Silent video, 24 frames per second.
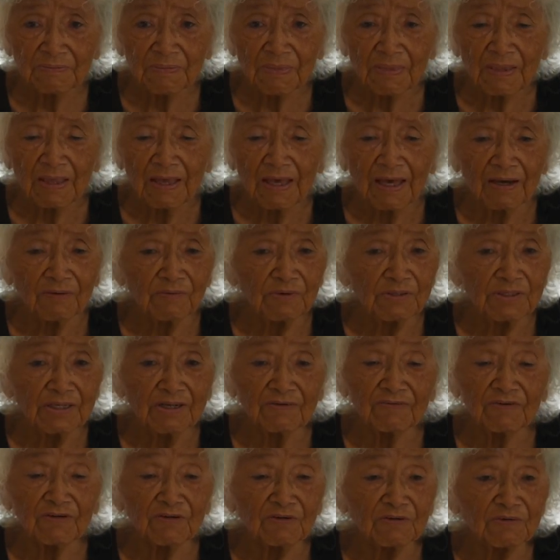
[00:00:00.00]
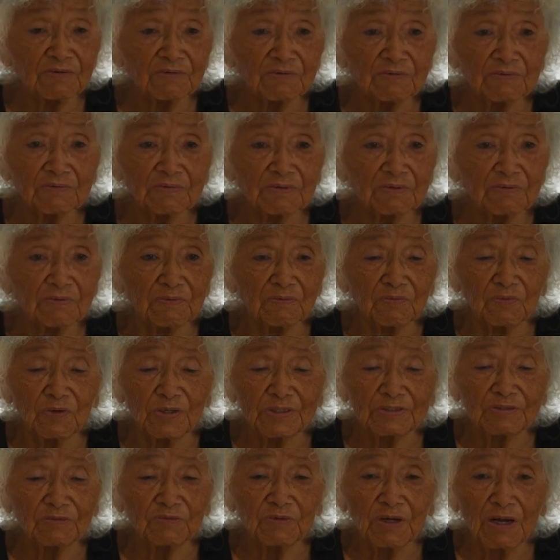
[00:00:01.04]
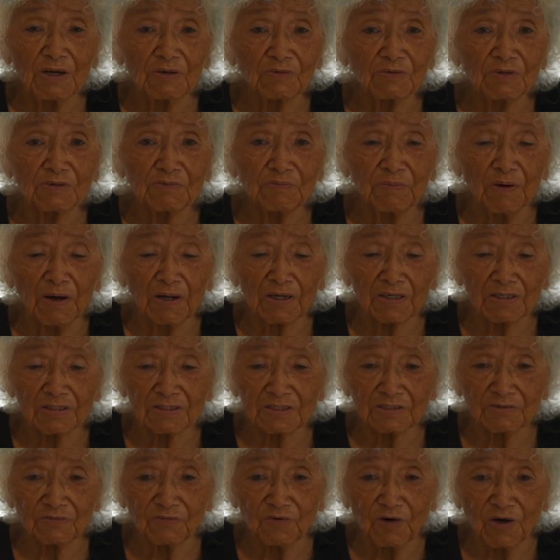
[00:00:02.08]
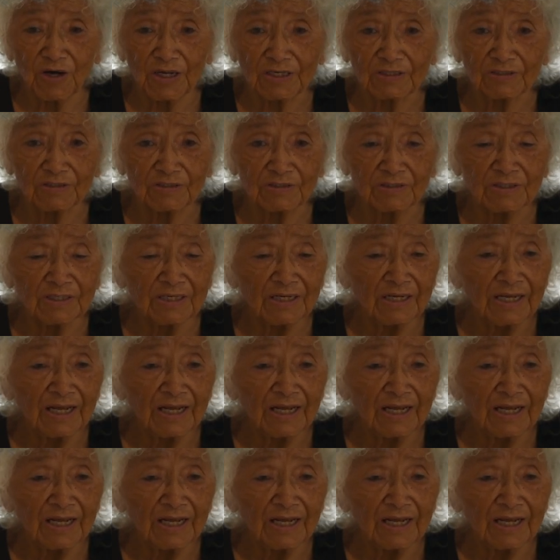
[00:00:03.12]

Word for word: And we never went around with bottles of water.